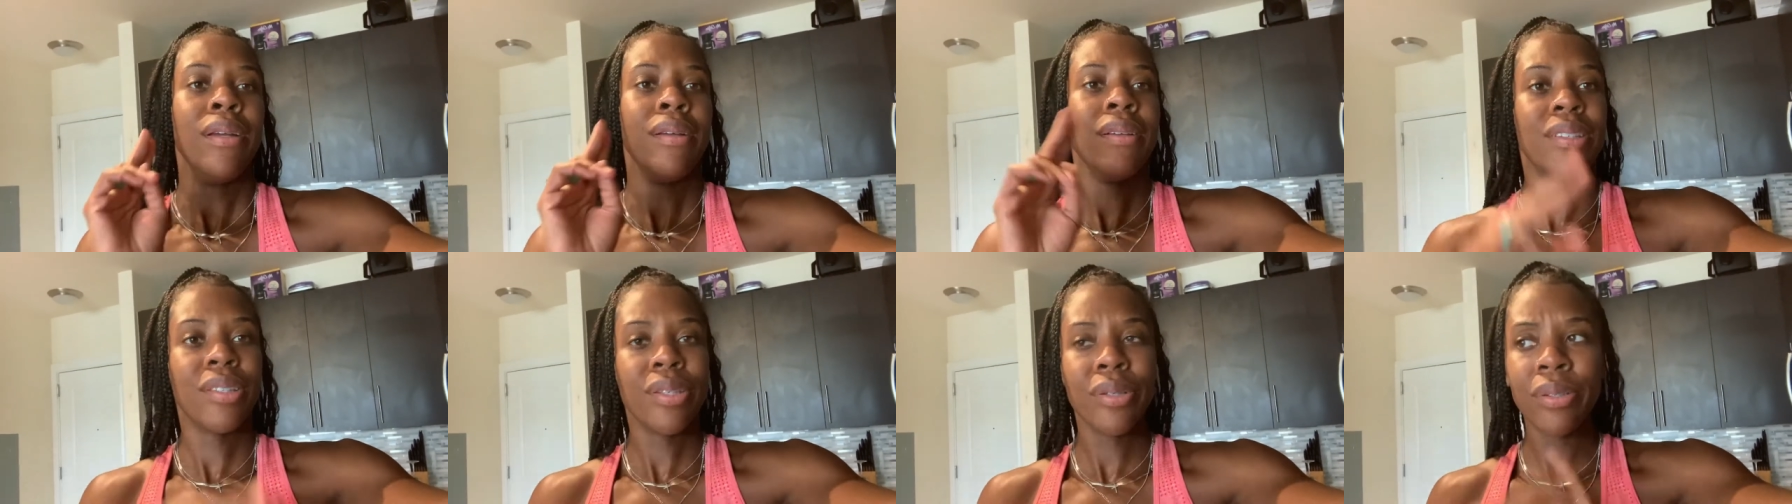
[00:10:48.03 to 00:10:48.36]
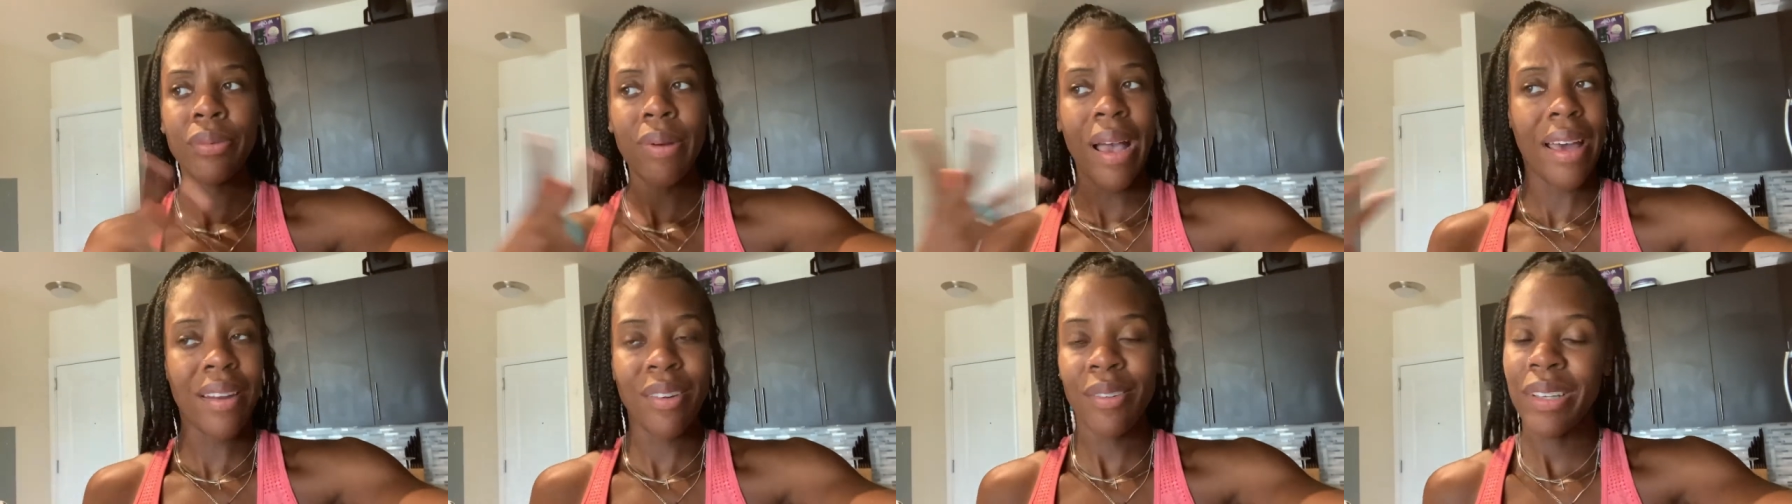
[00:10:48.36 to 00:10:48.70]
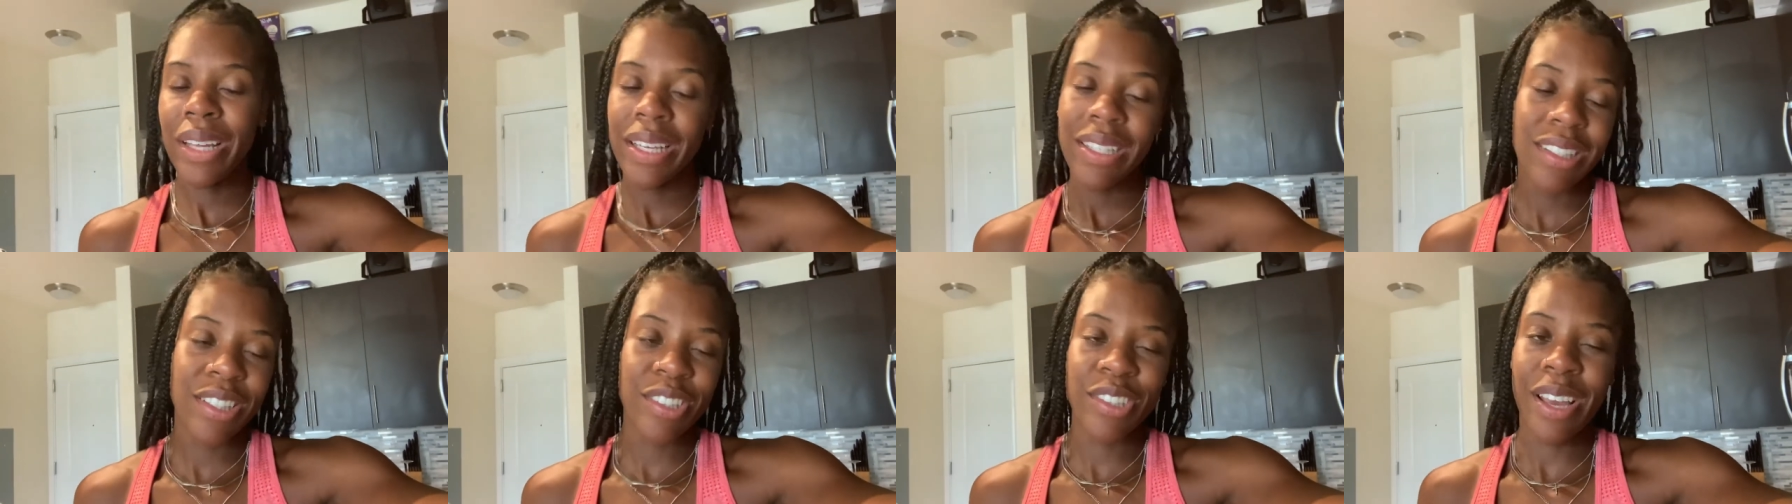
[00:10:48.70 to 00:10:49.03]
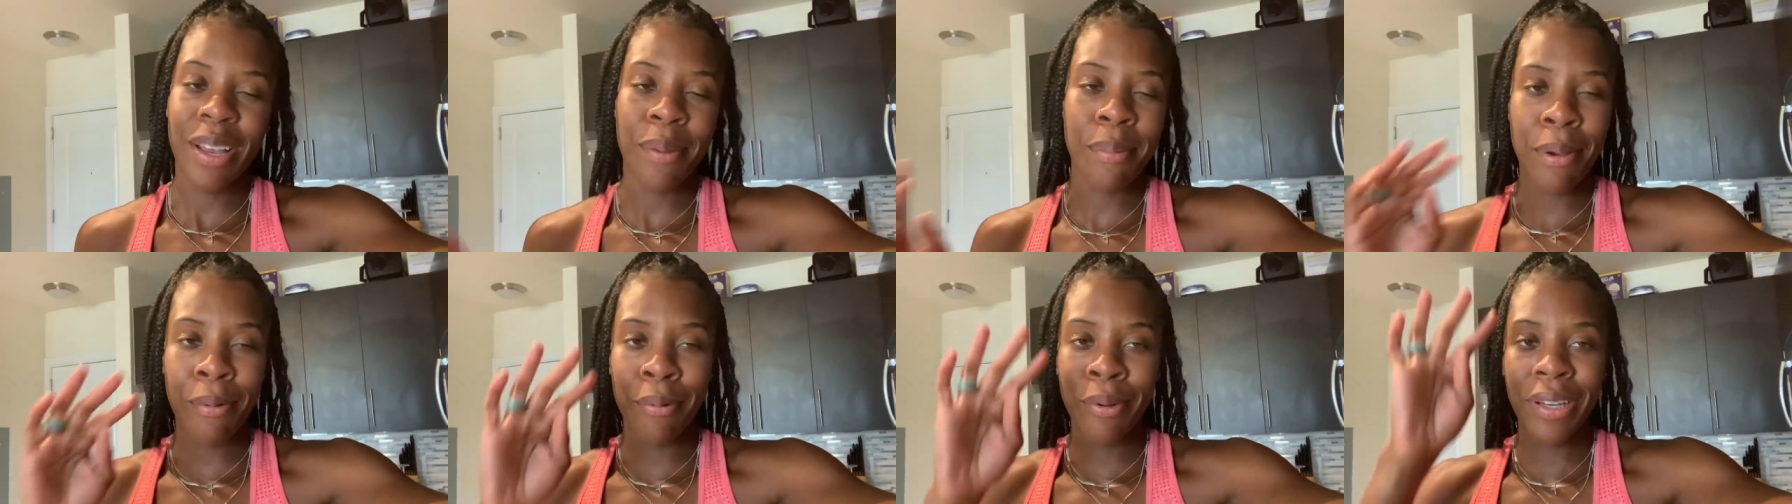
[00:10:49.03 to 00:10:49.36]
Two, I don't like to
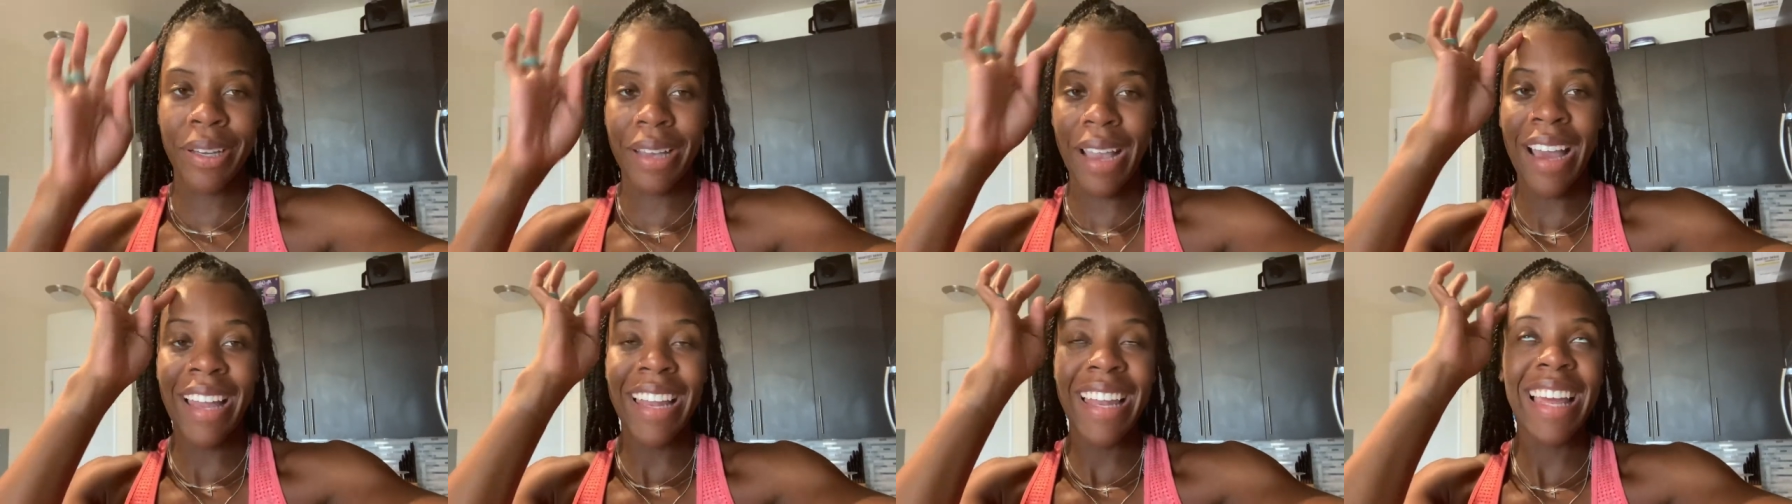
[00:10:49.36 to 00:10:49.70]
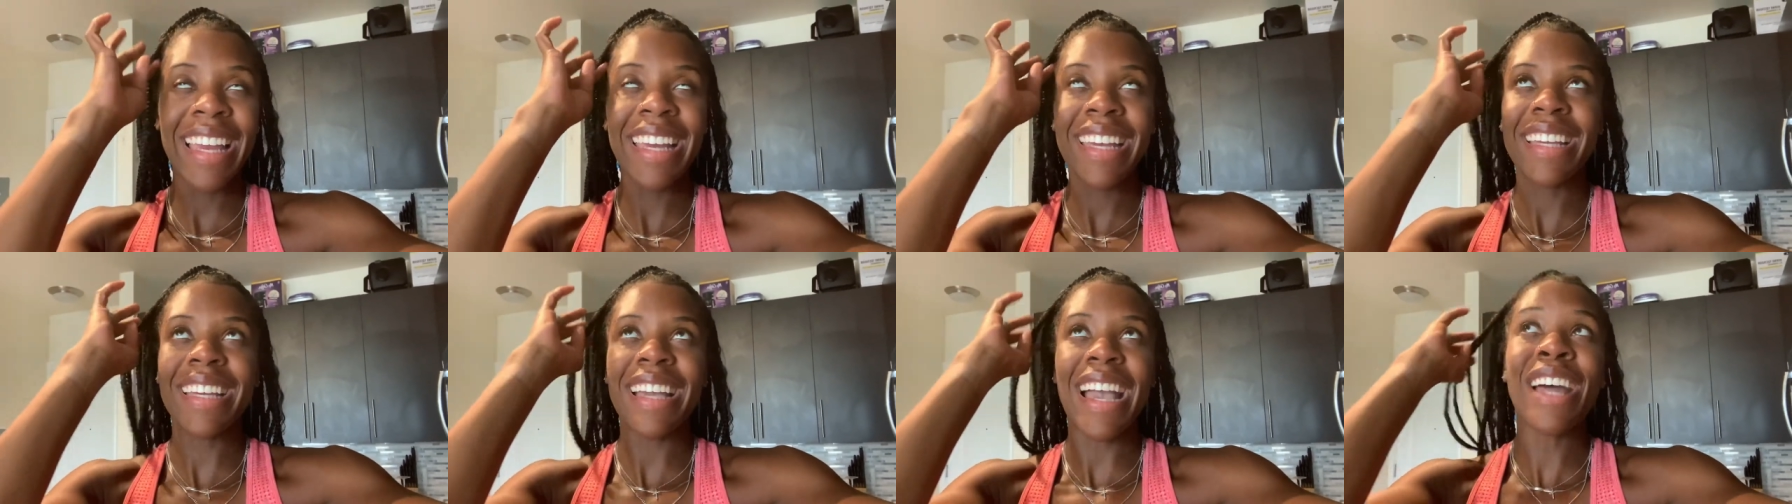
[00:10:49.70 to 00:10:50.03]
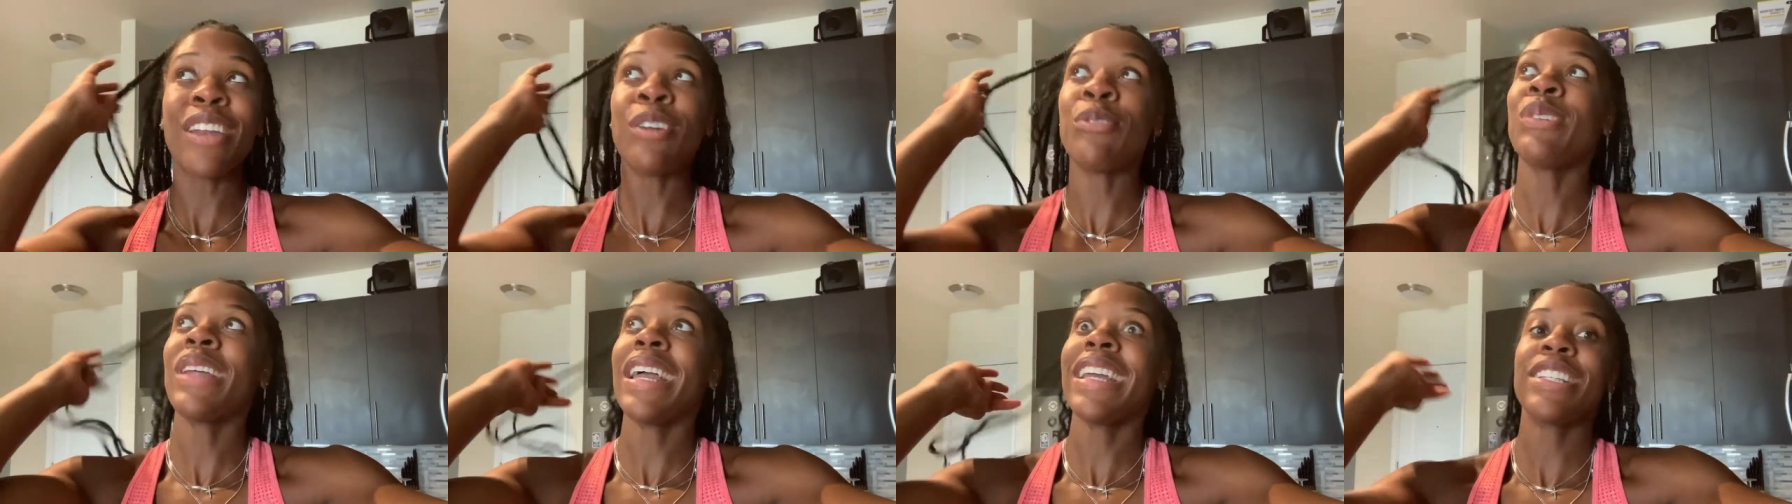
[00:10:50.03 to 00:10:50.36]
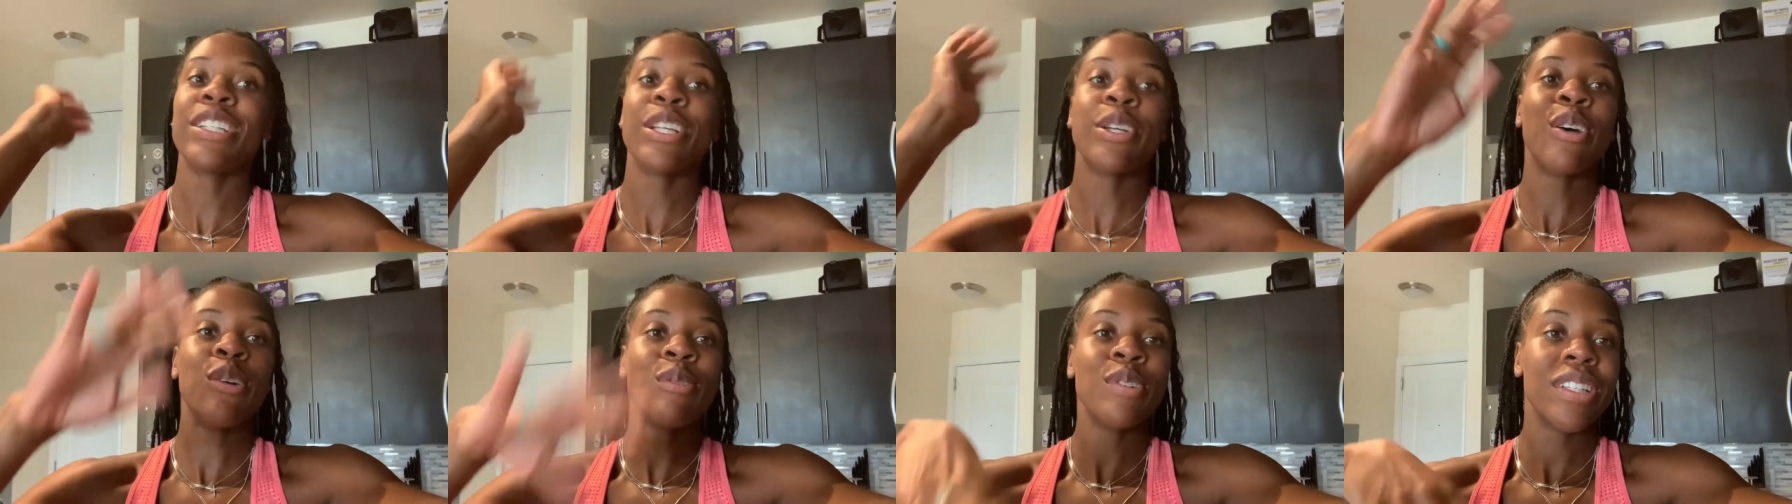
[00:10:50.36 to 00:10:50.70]
track my work. I don't like
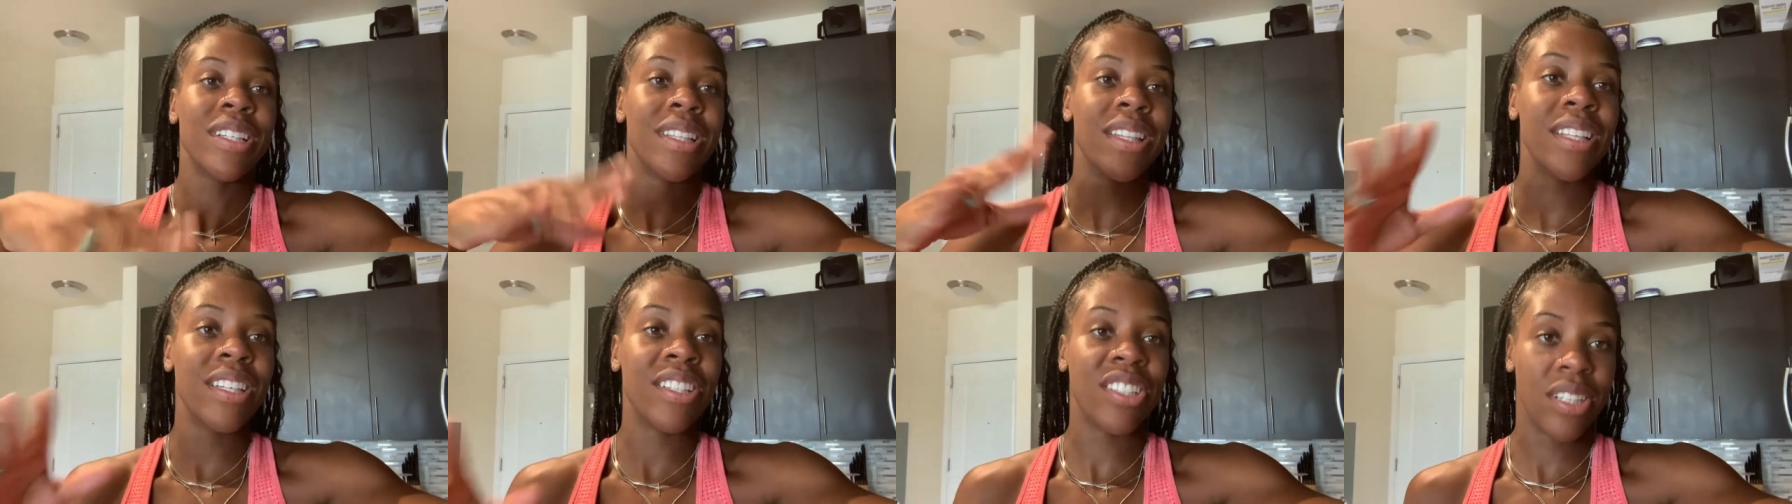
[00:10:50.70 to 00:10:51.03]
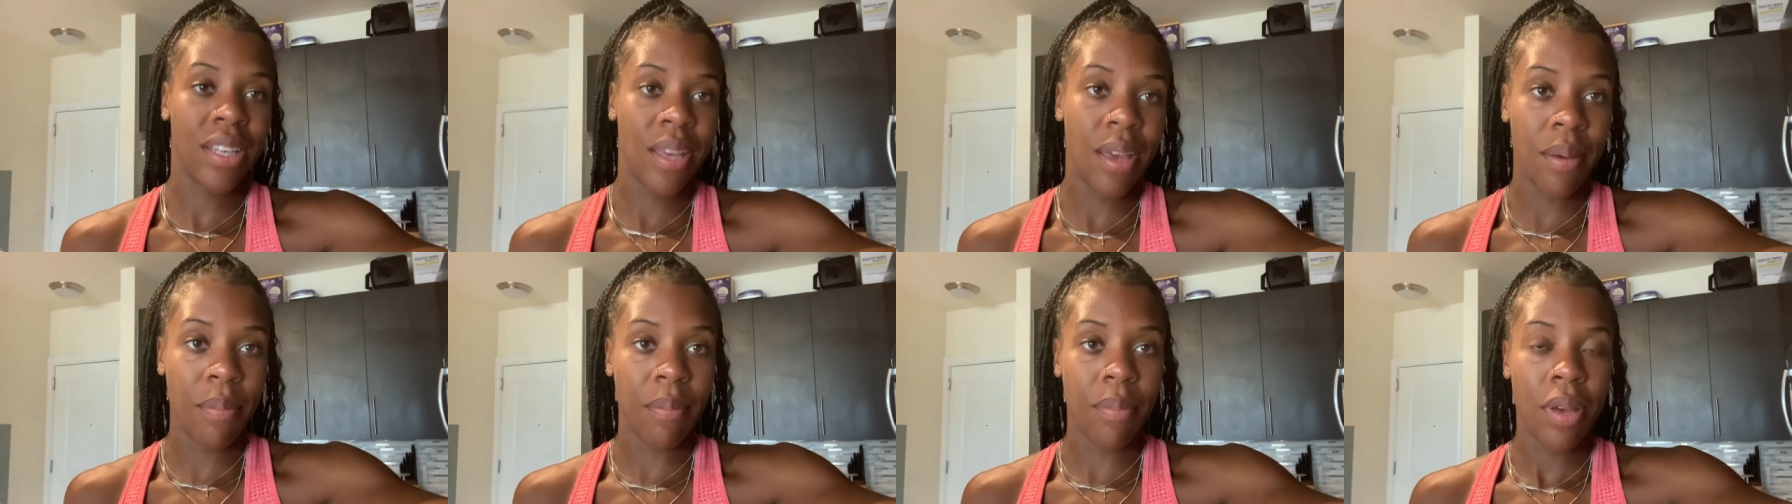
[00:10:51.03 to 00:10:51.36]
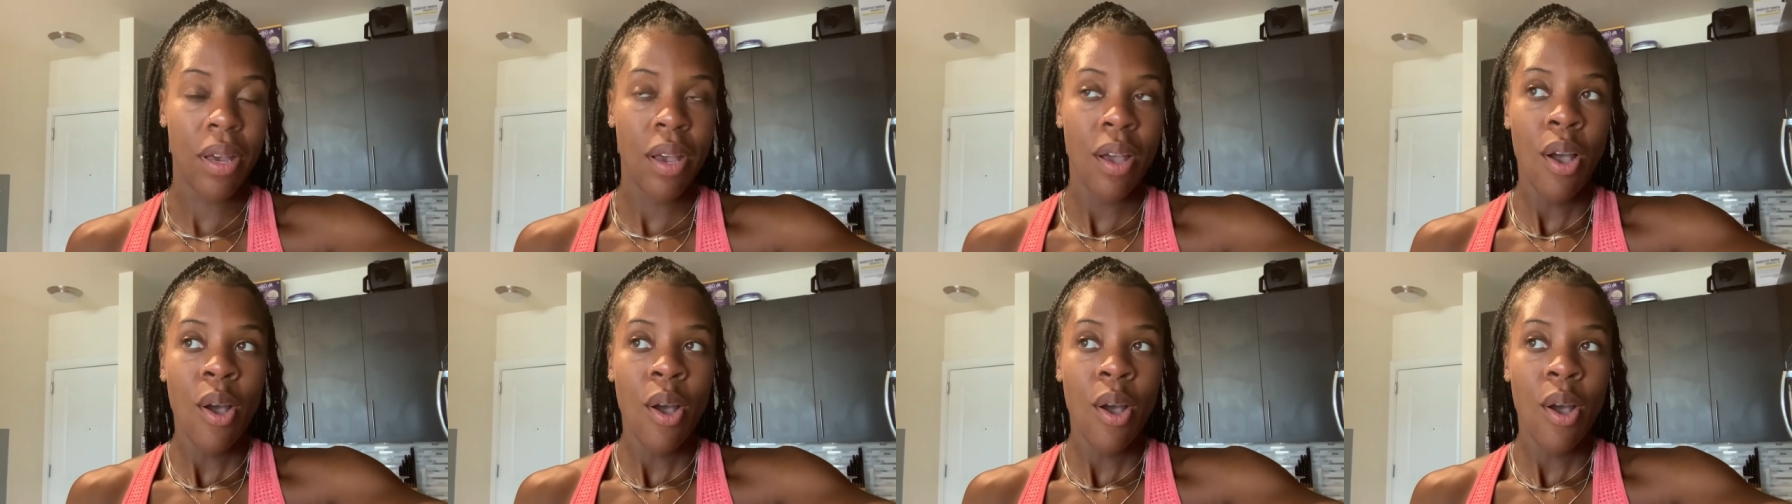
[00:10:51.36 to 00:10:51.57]
to go to the gym